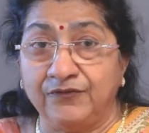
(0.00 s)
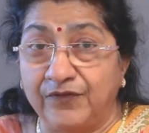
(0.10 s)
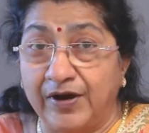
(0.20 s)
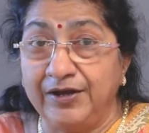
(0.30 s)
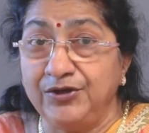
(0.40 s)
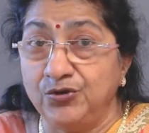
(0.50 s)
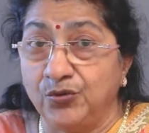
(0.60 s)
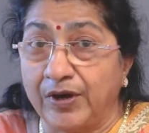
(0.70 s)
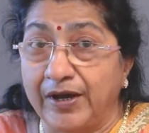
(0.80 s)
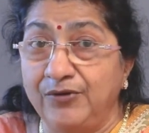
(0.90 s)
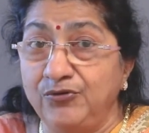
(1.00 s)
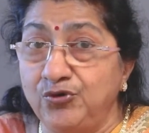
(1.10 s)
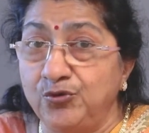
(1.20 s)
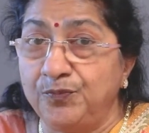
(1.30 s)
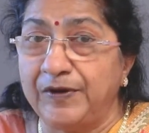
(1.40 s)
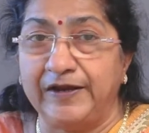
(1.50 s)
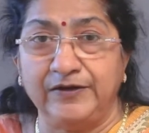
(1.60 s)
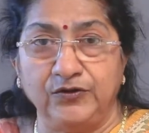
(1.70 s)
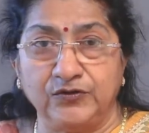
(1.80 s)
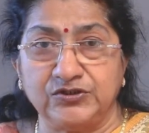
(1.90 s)
Why you have to plan
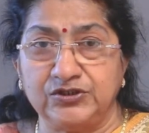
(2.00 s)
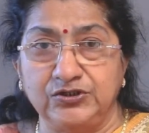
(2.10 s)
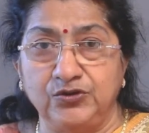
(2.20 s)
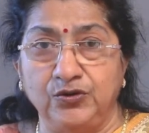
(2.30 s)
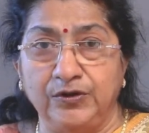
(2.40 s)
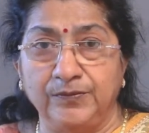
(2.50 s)
your schedule?